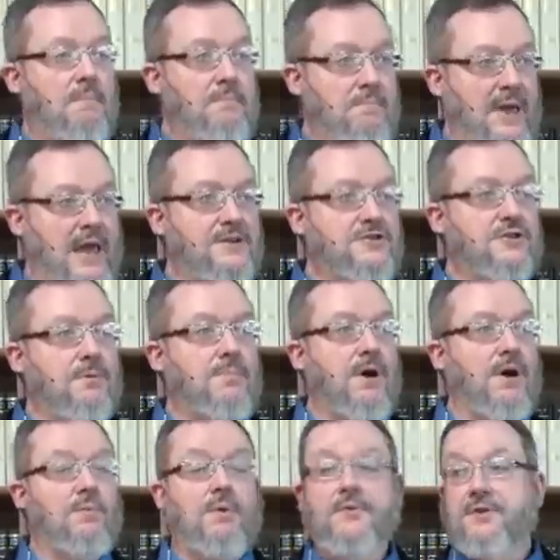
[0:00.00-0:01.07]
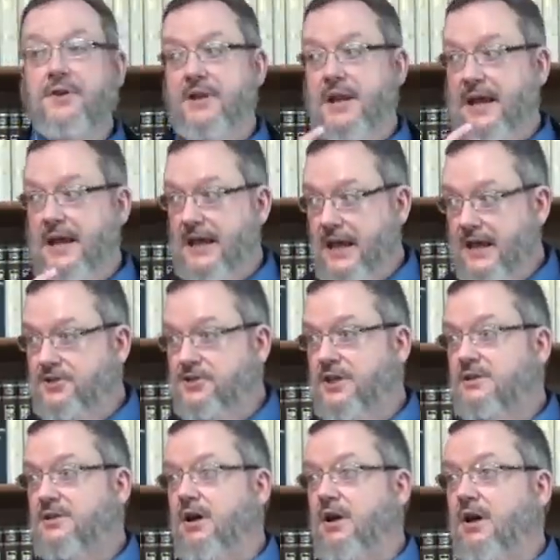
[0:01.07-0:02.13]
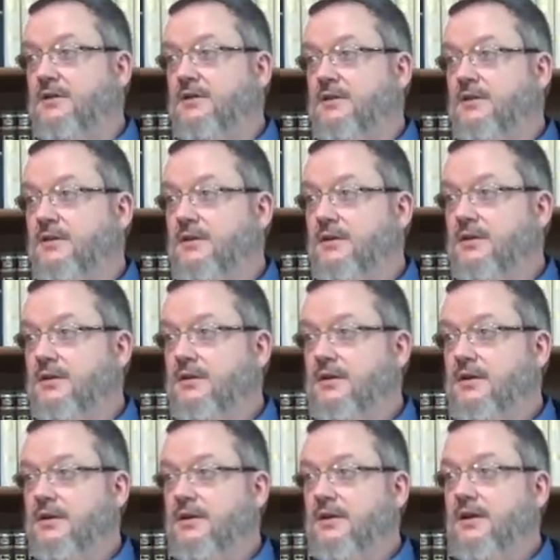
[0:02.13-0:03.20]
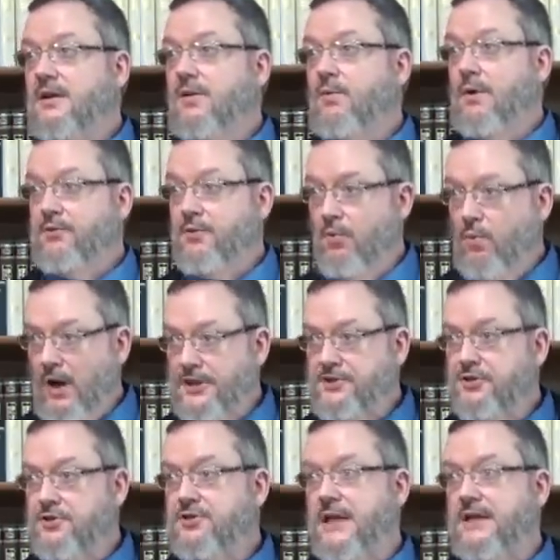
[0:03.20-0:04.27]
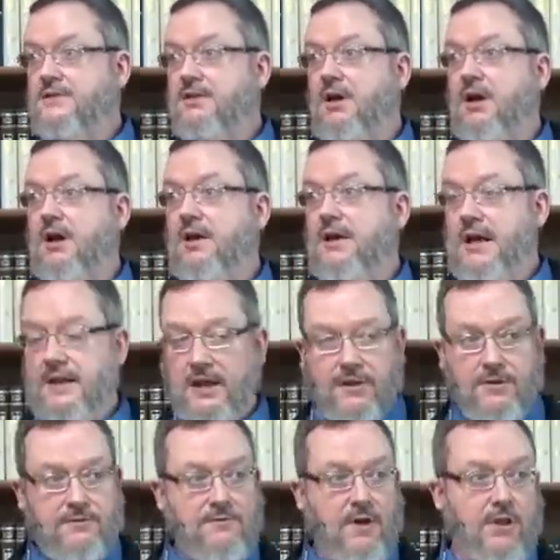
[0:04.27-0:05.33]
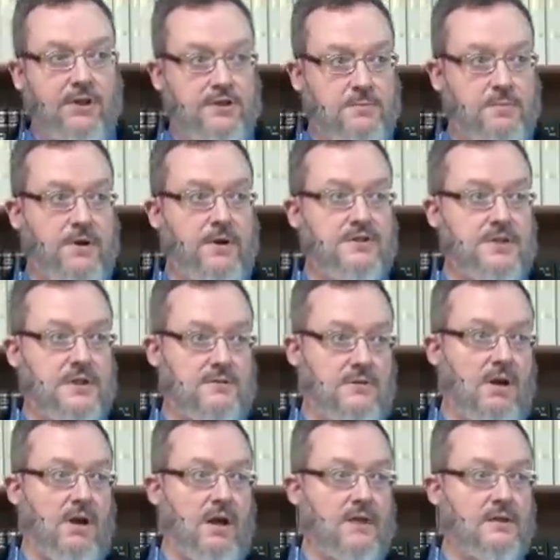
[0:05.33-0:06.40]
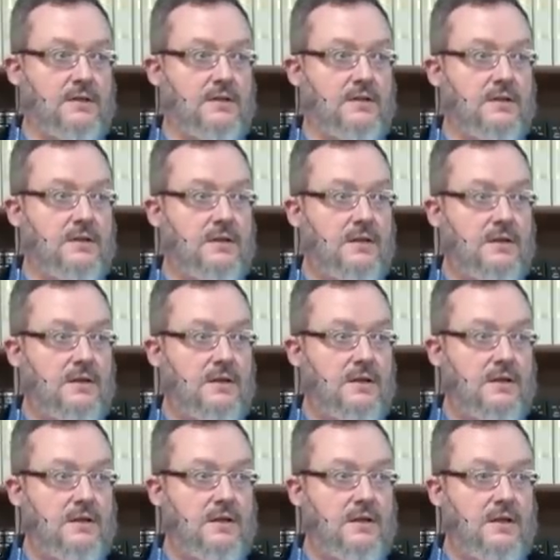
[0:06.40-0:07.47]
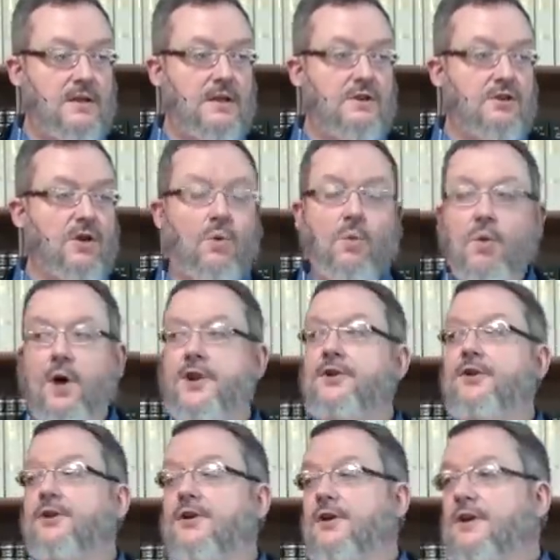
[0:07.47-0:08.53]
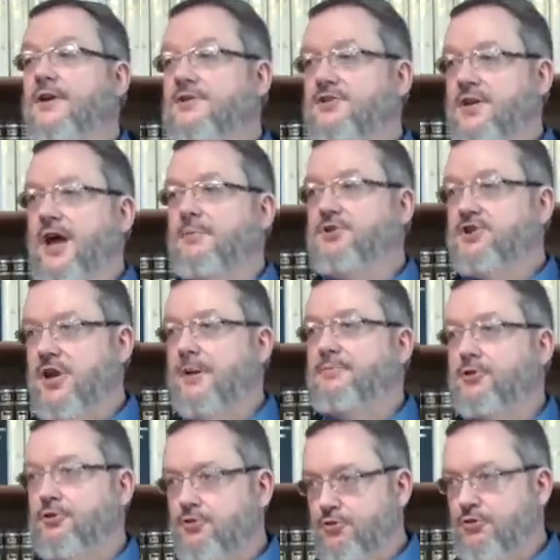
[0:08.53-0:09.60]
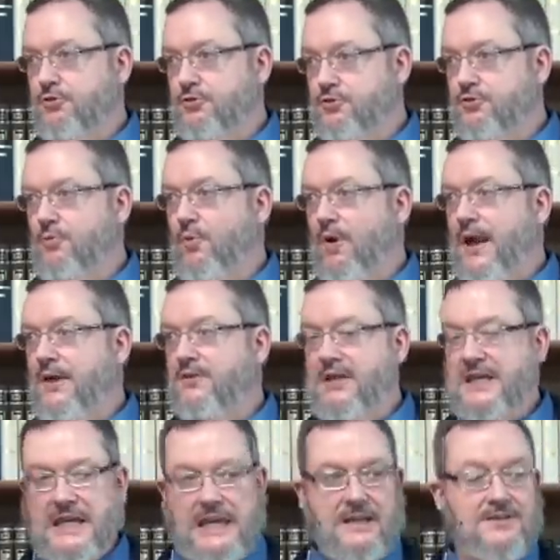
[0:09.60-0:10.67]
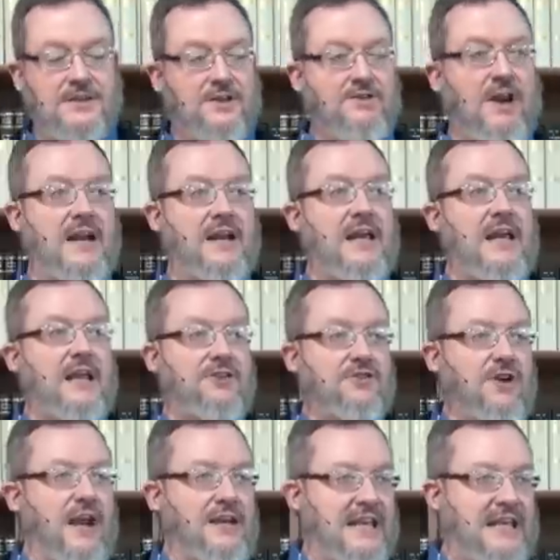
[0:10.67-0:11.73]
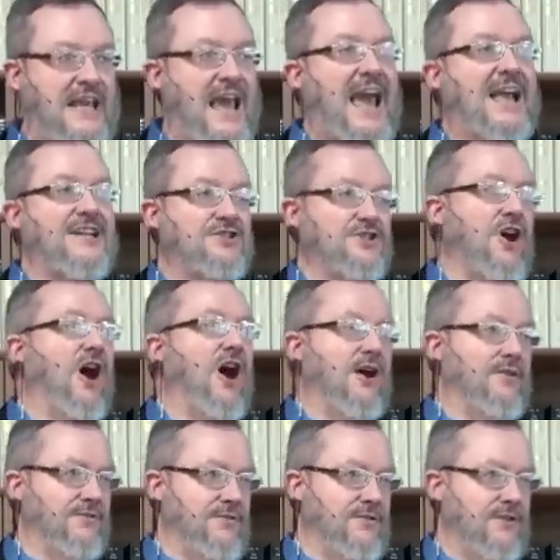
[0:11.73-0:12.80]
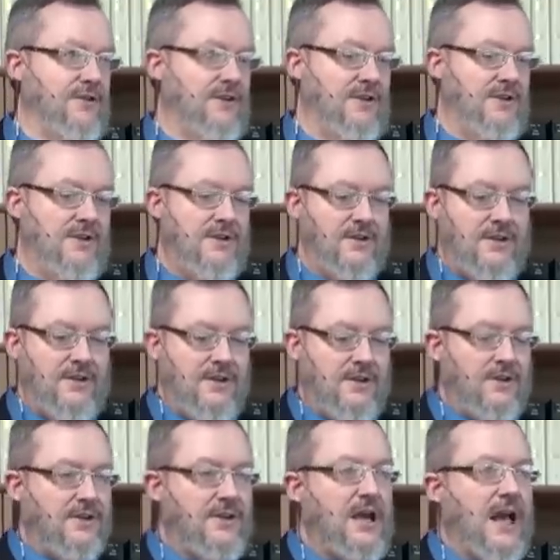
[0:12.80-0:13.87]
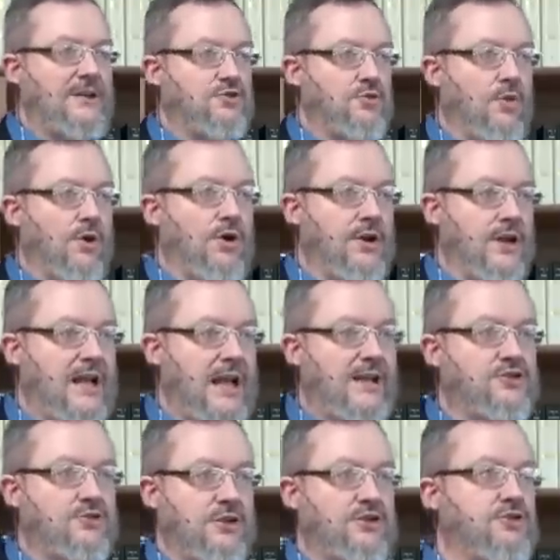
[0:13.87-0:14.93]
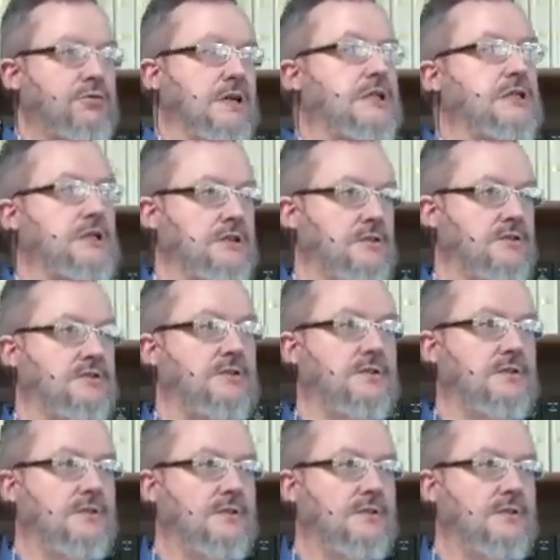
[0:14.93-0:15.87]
based upon what the Nachash had taught, what the Watchers had taught, and other fallen spirits had taught. No wonder Psalms chapter trues too. why are the kings they try to trying to cast off God's word and God's restrictions.